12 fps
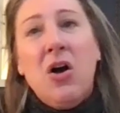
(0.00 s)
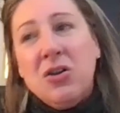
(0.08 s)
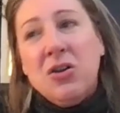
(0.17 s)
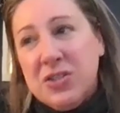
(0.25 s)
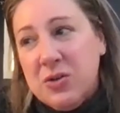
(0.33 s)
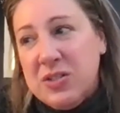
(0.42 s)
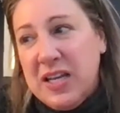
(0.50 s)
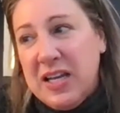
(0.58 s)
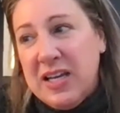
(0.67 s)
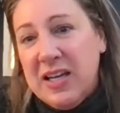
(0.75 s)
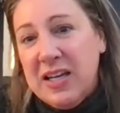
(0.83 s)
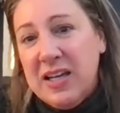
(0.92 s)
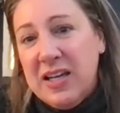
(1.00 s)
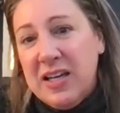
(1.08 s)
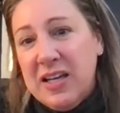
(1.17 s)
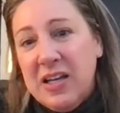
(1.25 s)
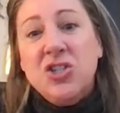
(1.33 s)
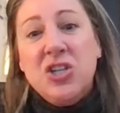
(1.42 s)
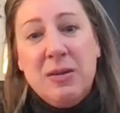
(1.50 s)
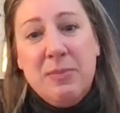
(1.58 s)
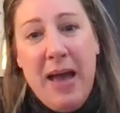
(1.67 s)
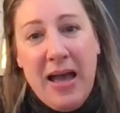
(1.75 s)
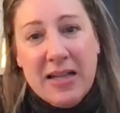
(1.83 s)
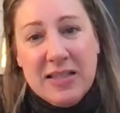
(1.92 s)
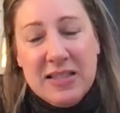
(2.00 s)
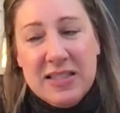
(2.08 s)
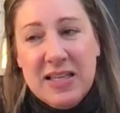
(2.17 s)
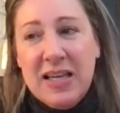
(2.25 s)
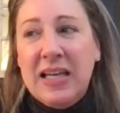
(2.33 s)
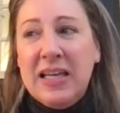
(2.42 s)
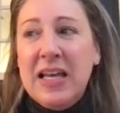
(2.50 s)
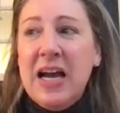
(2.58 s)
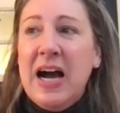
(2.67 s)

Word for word: also take the GMATs.